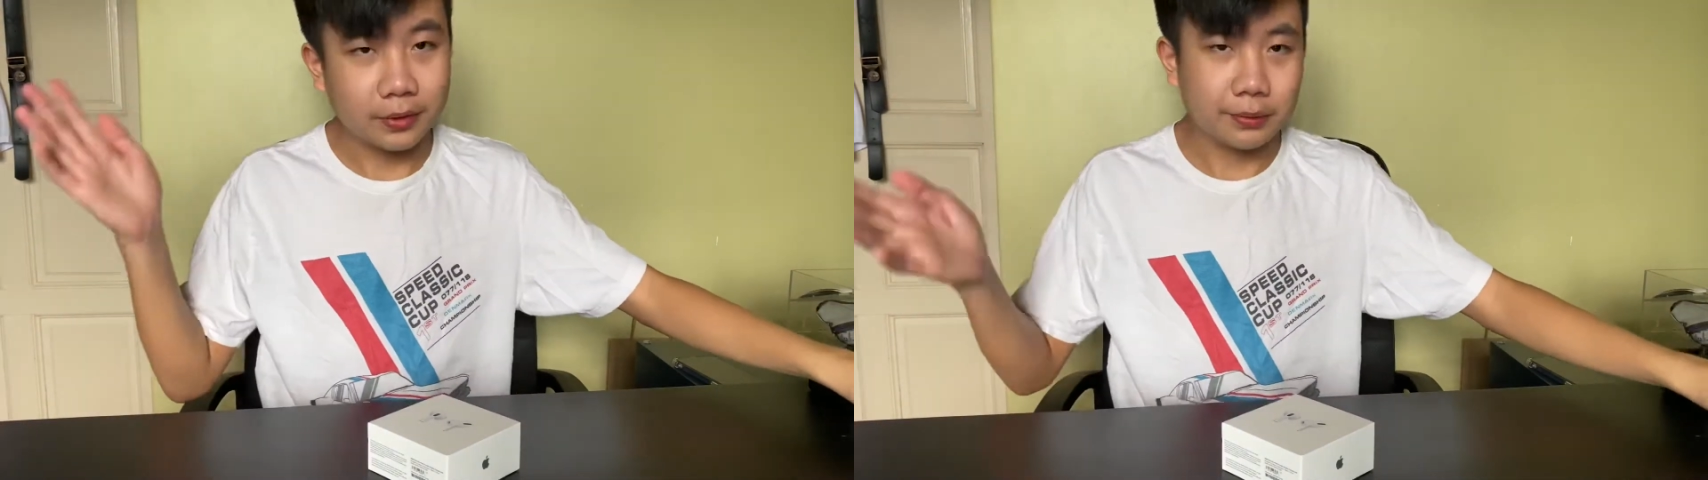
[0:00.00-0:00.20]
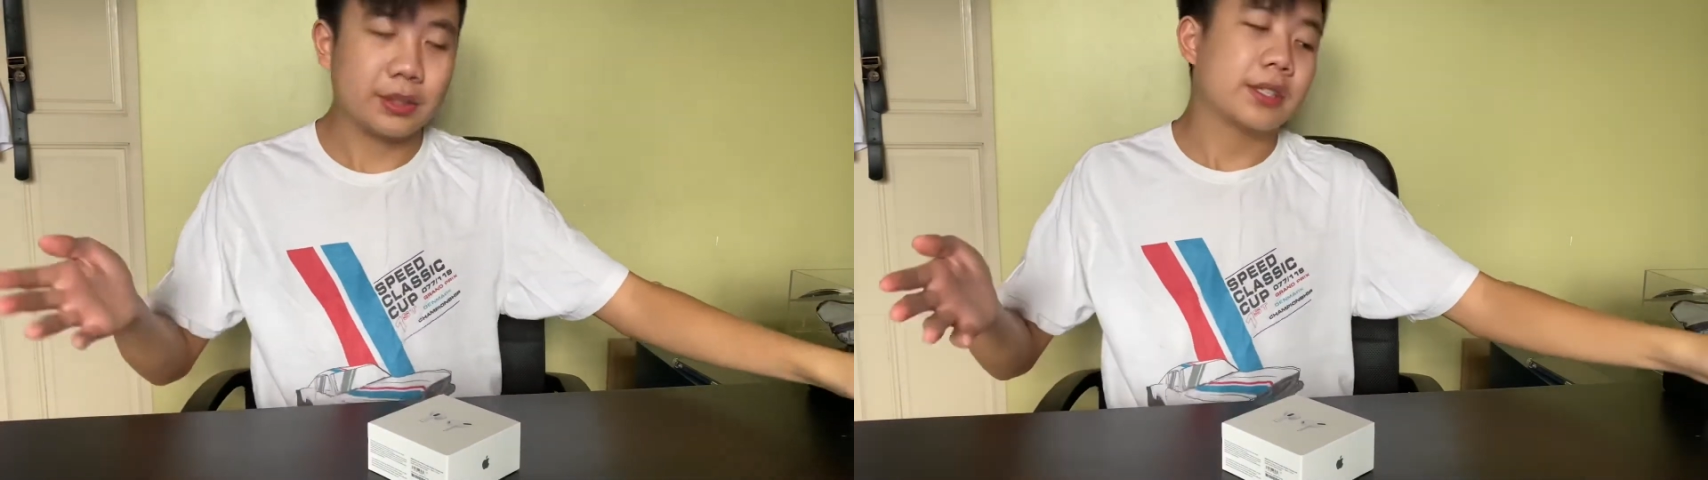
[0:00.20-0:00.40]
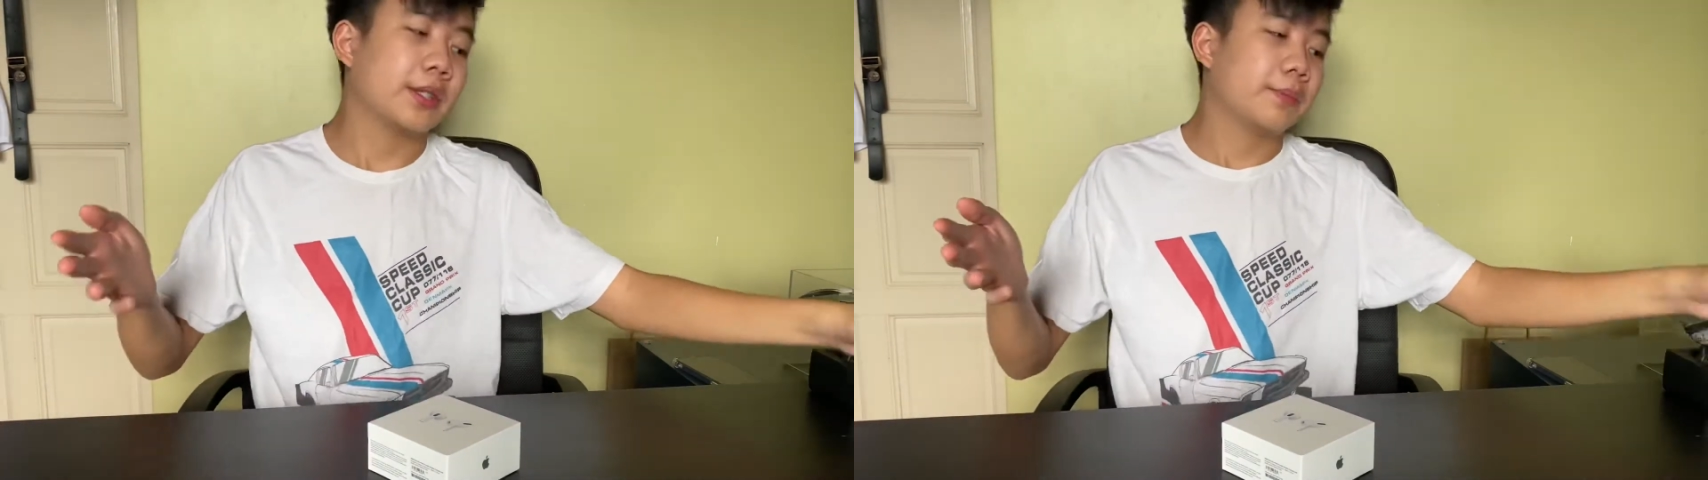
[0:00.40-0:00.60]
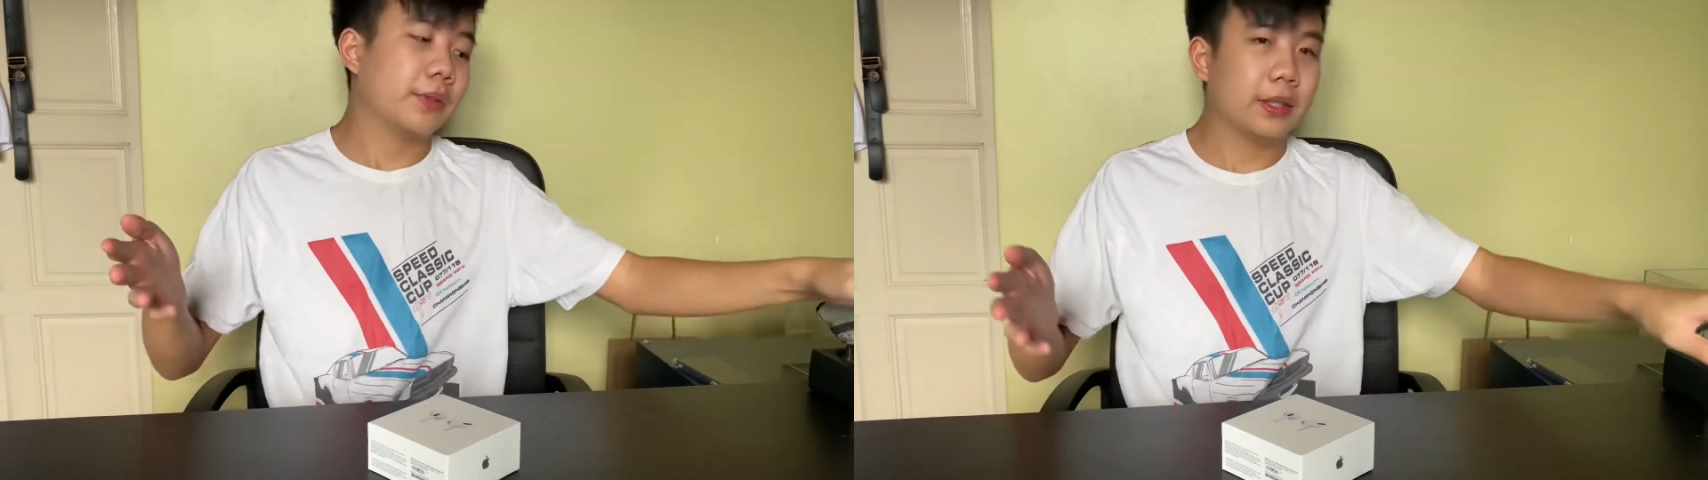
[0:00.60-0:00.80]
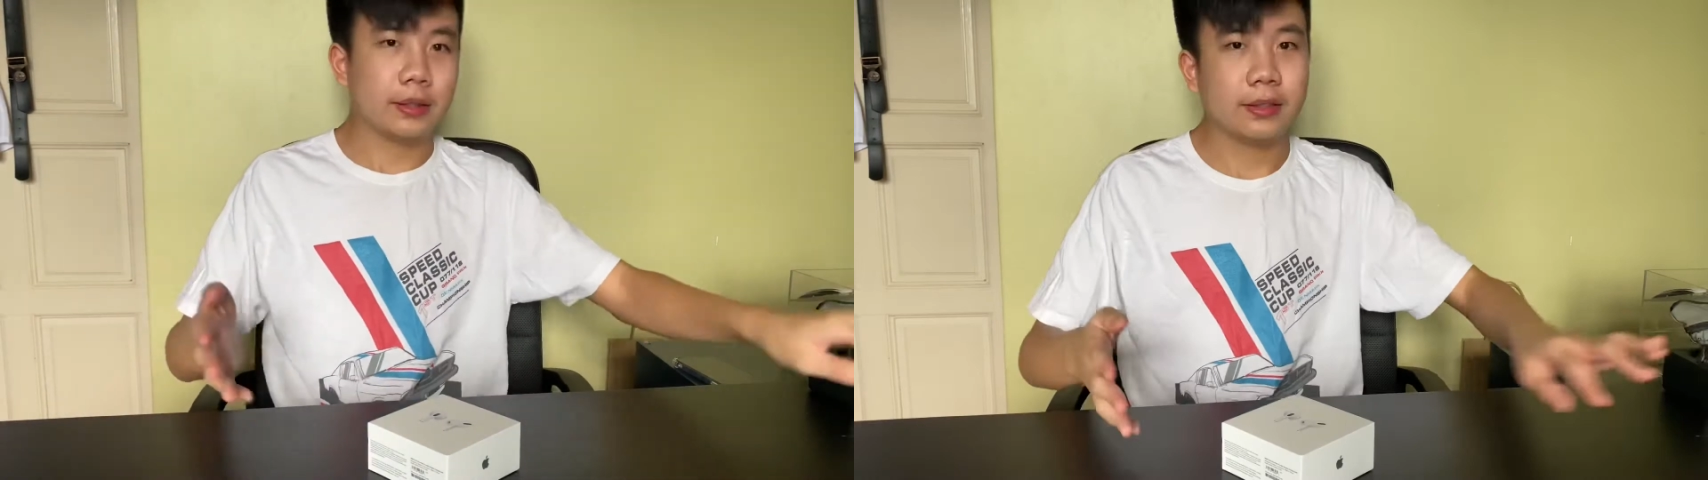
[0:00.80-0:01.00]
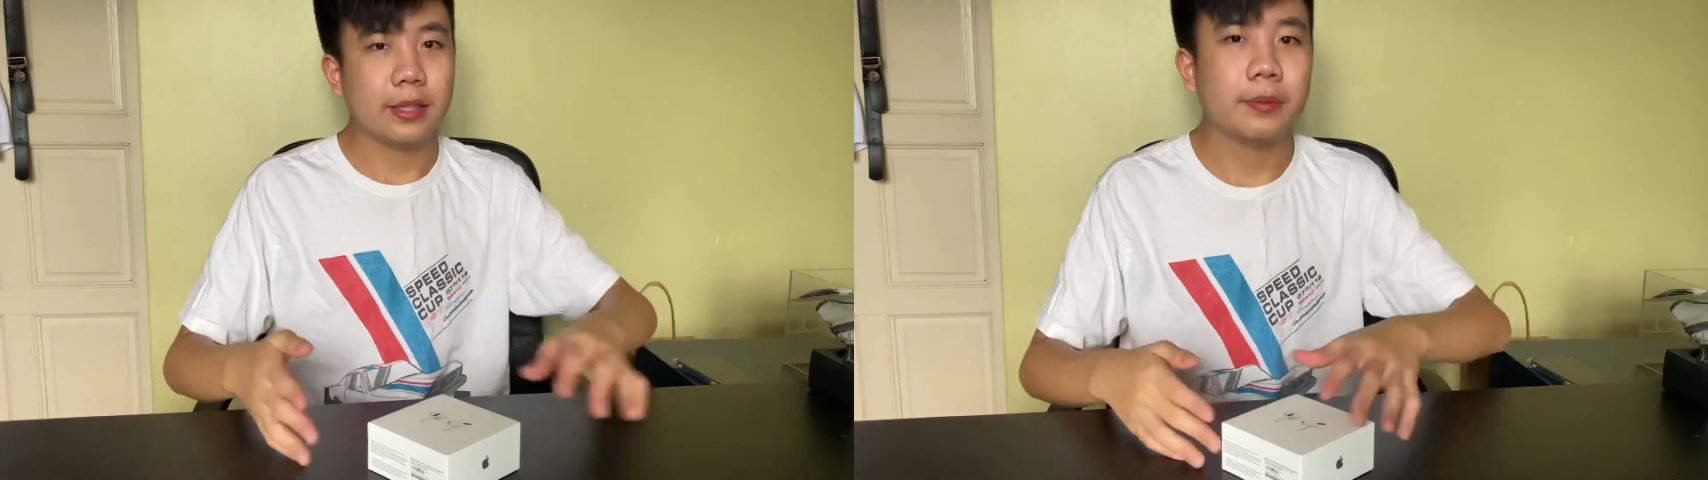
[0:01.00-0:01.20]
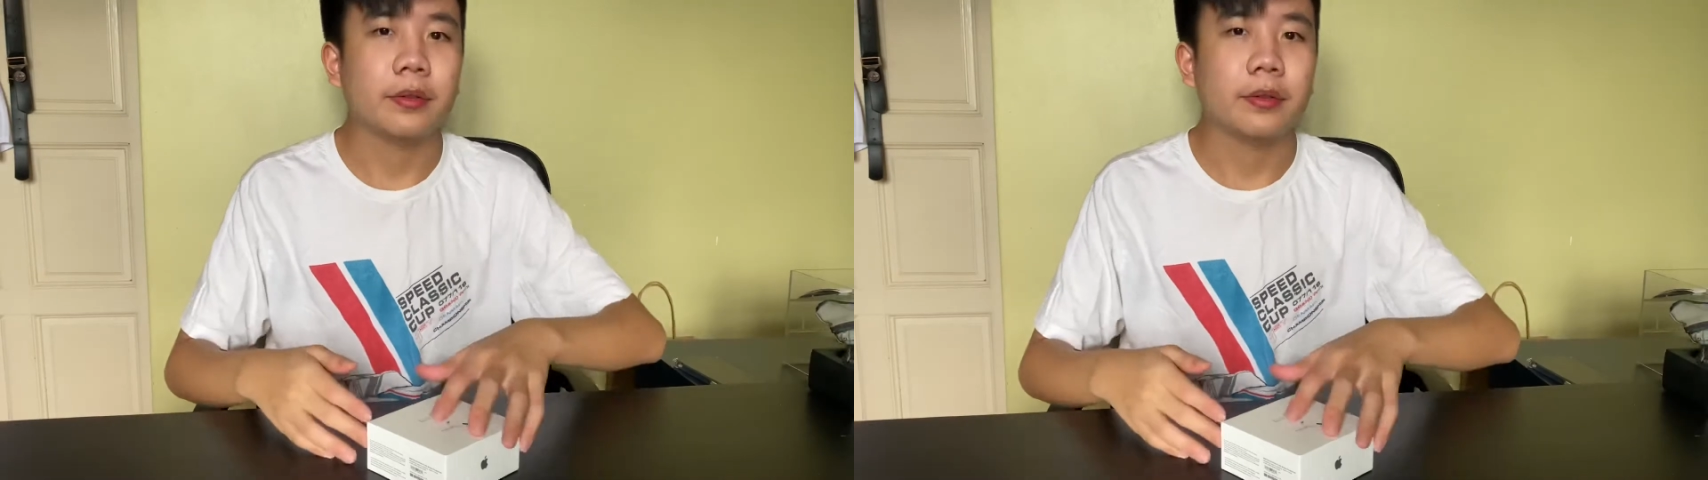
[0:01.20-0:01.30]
I'm just gonna put it on the table.